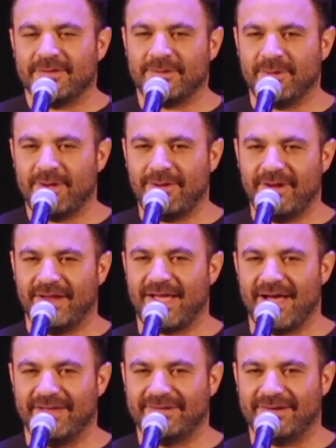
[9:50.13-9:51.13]
So we go to the
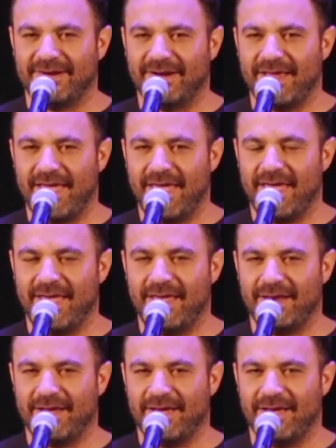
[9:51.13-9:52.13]
concert,
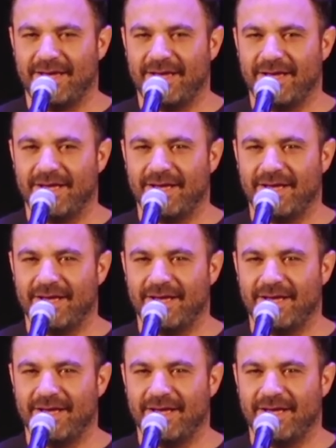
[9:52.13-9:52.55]
and